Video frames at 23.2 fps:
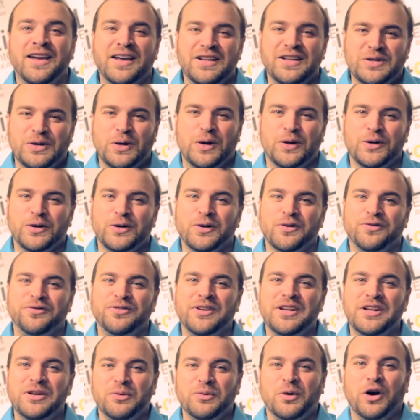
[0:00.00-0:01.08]
It's called a
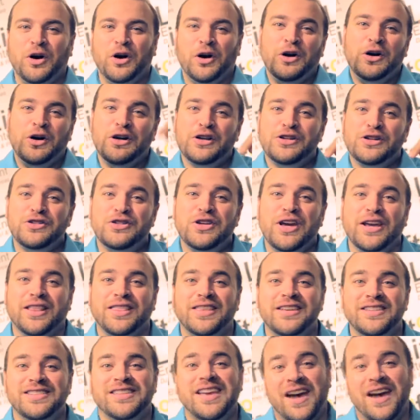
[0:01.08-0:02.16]
graffiti wall check this